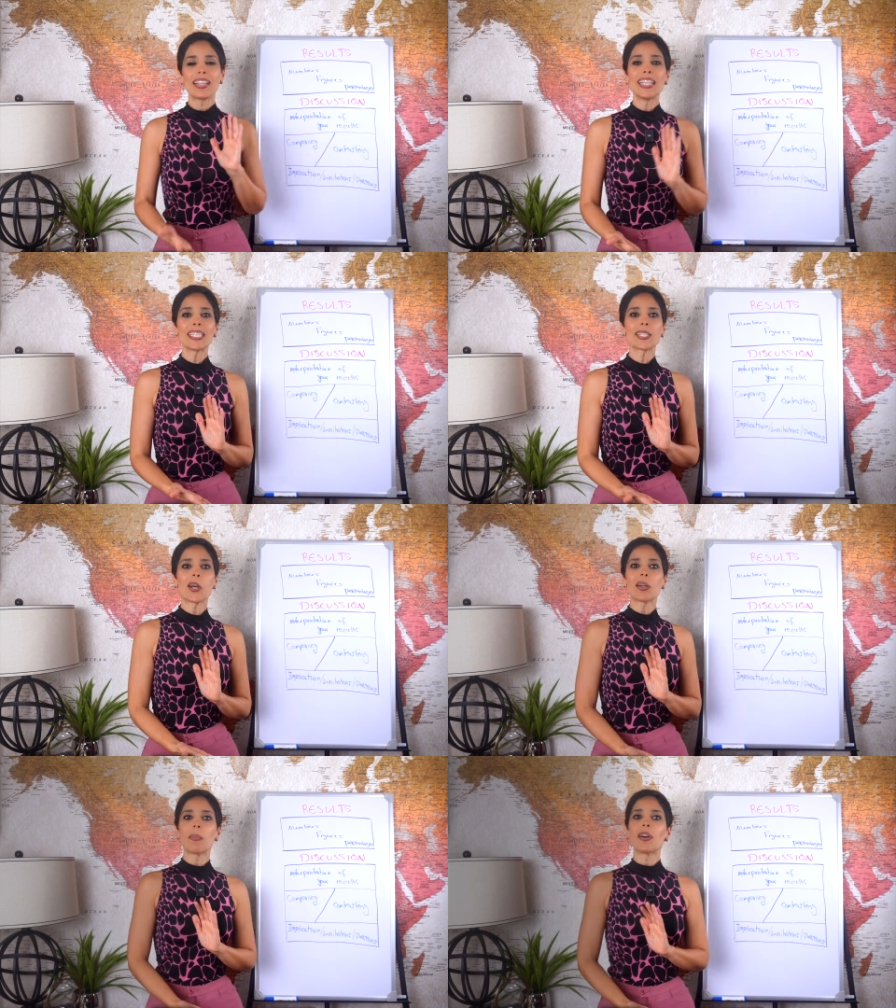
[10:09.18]
let's
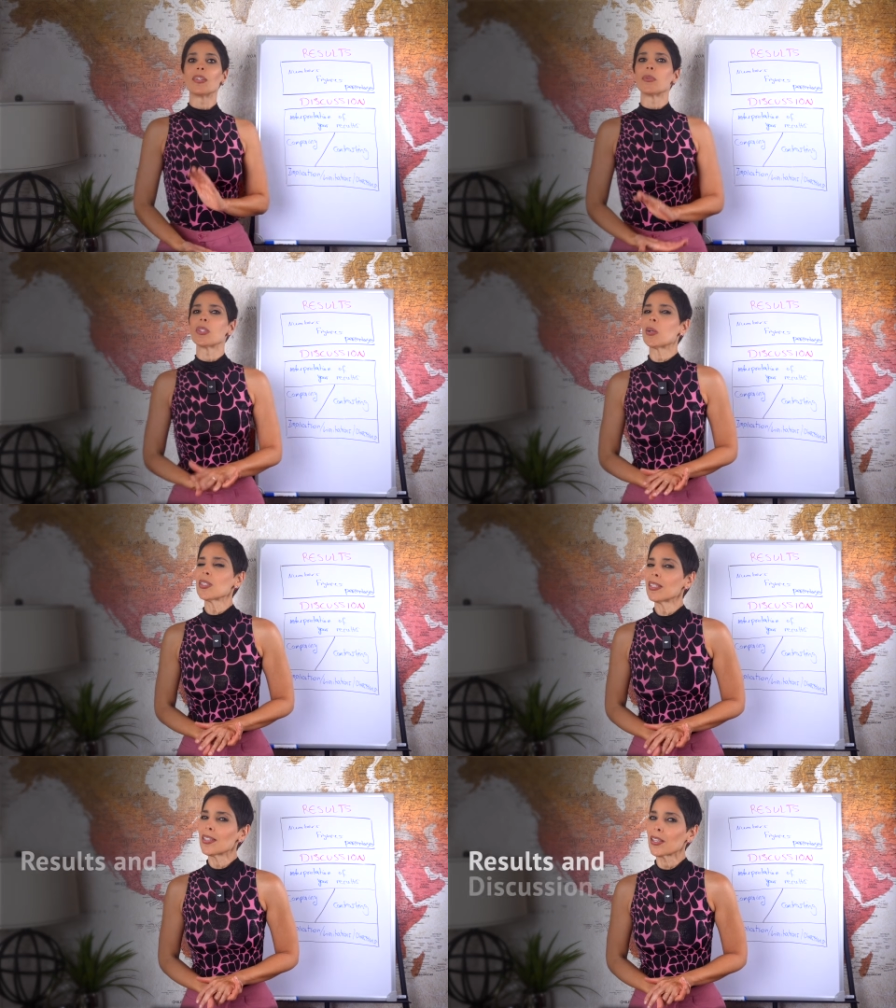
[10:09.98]
talk about the
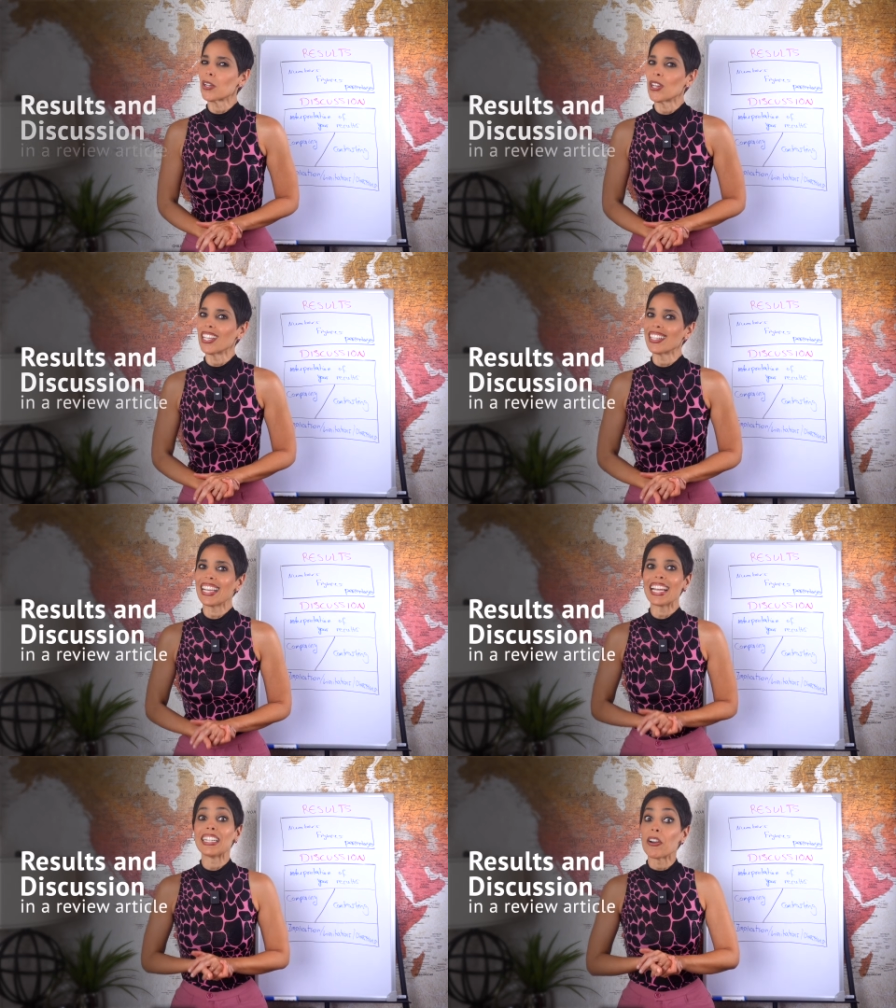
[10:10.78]
results and discussion
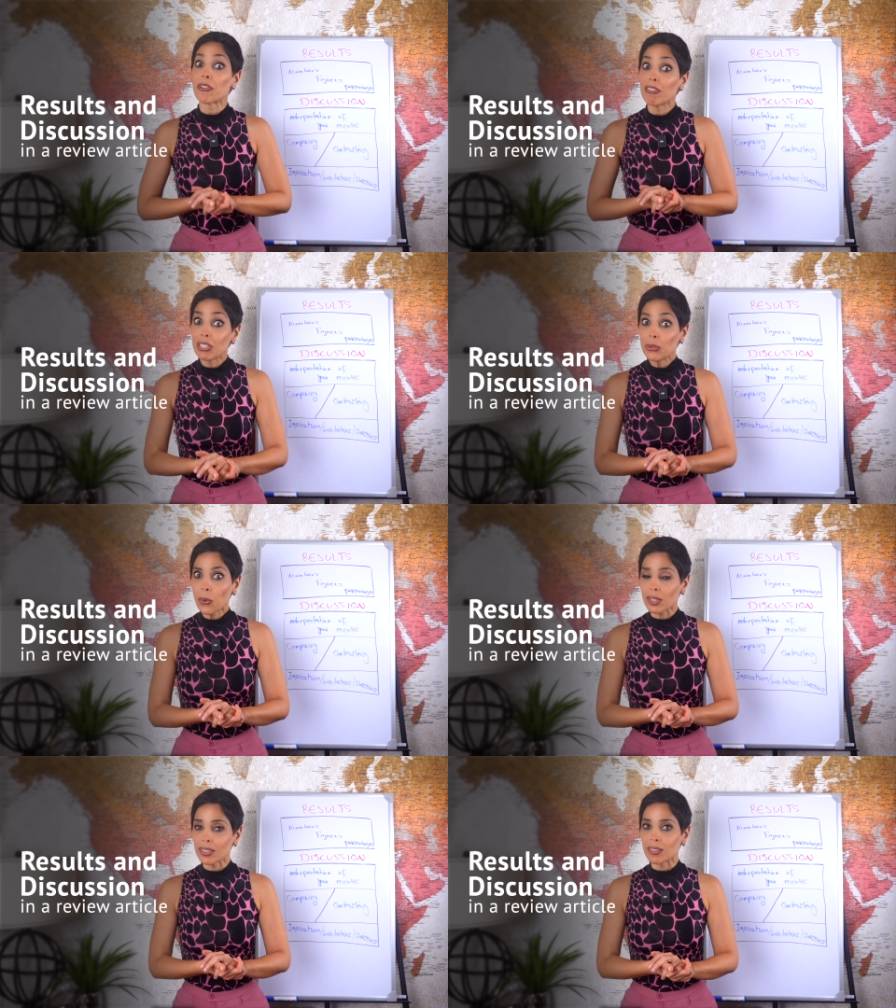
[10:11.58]
in a review
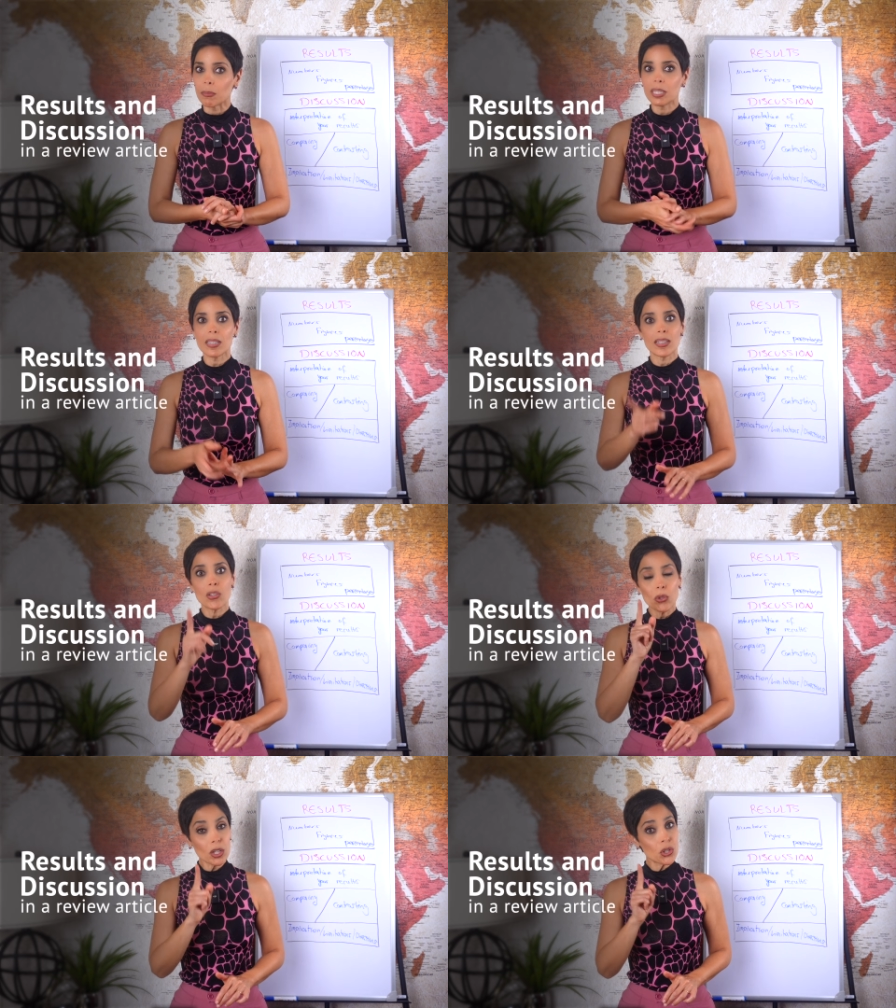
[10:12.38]
article, because the
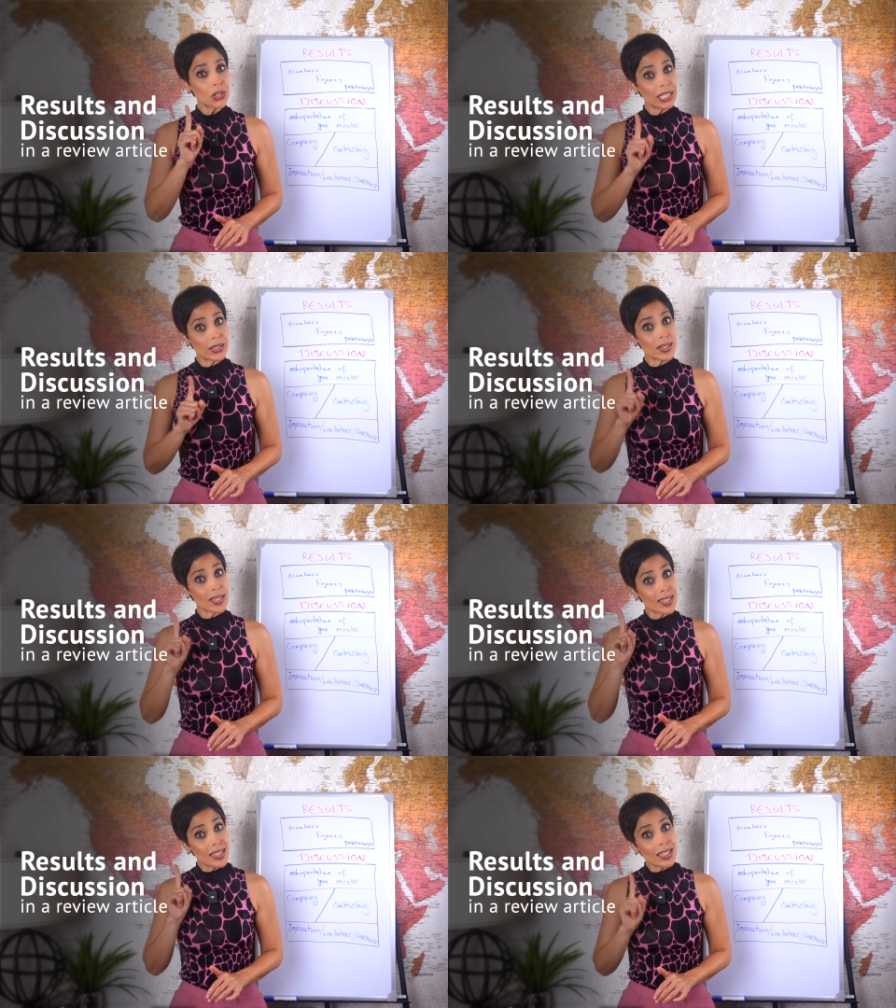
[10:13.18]
structure here is
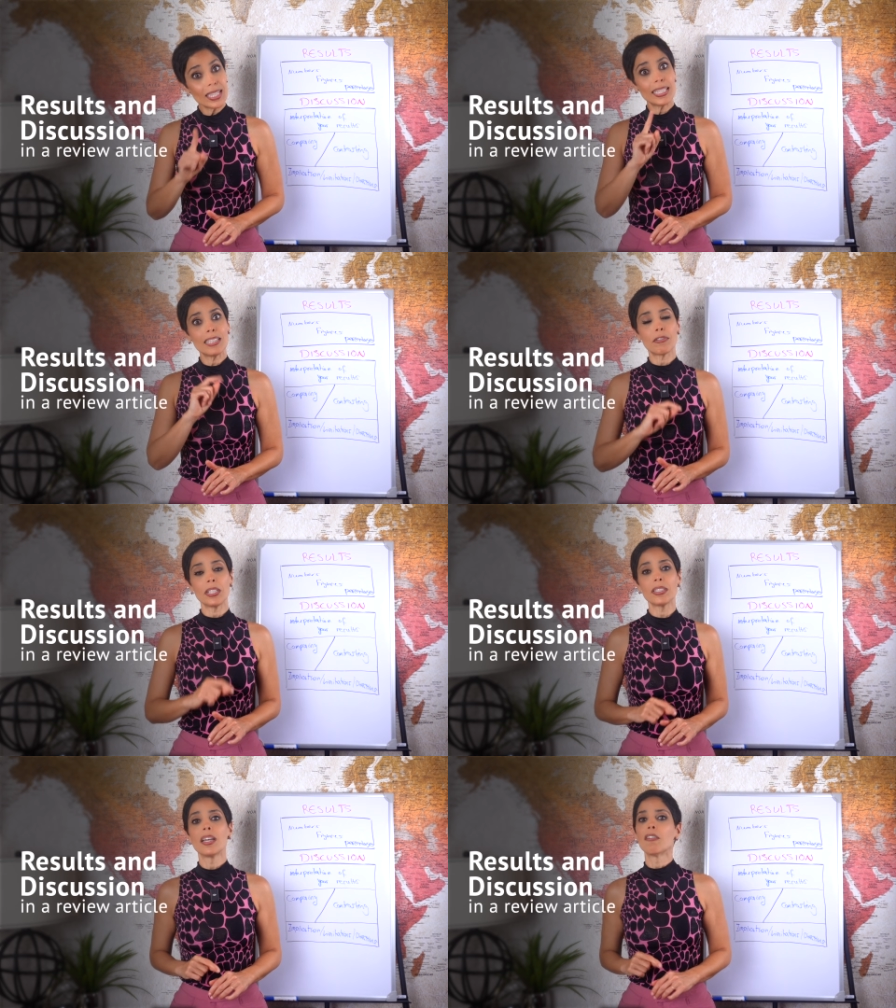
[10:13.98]
slightly
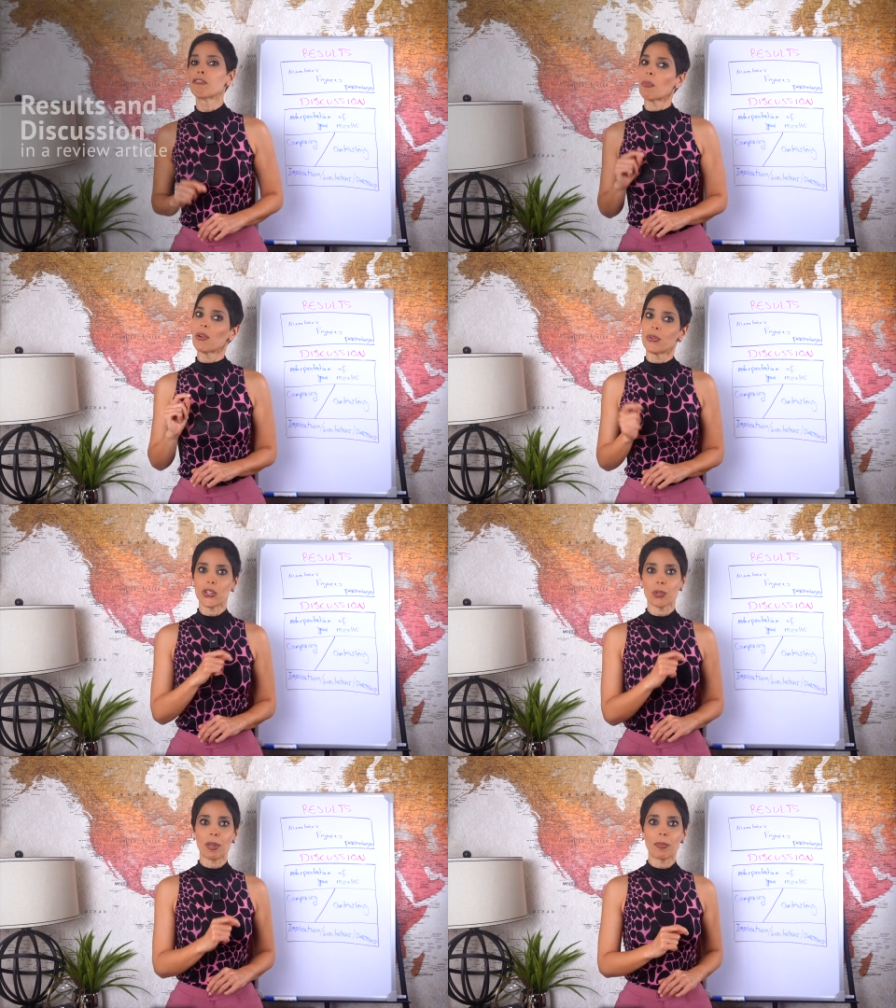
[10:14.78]
different from a
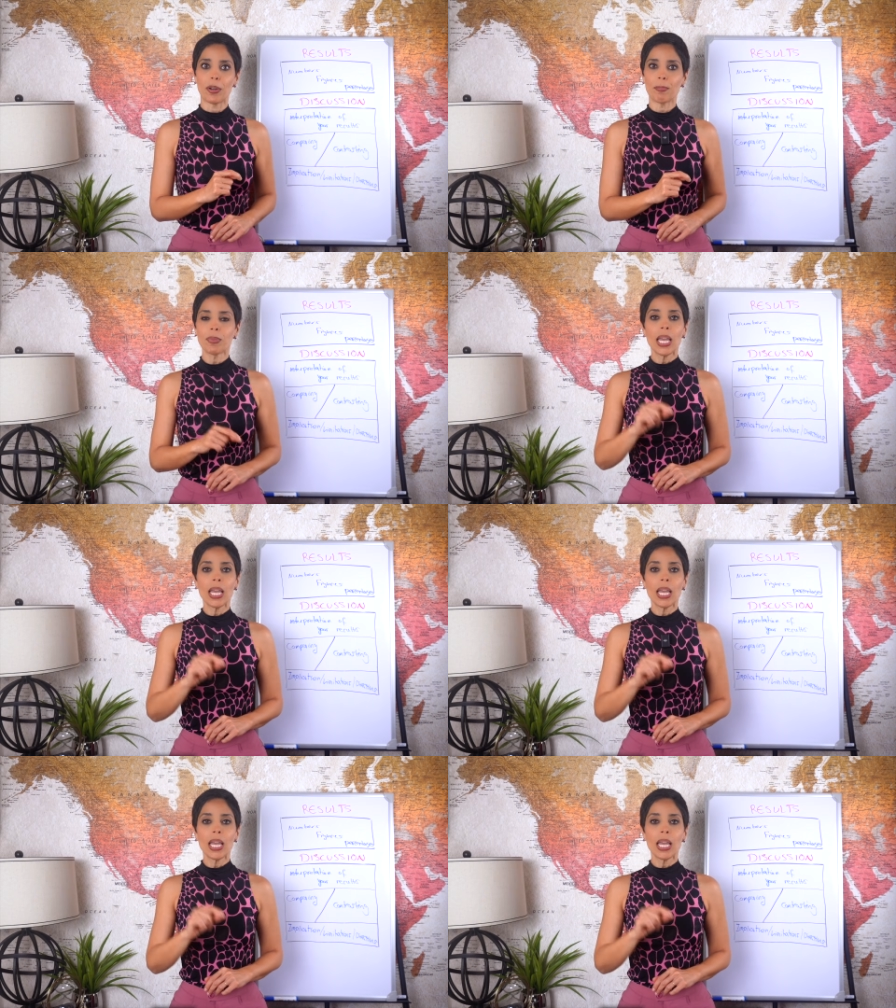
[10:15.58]
research paper.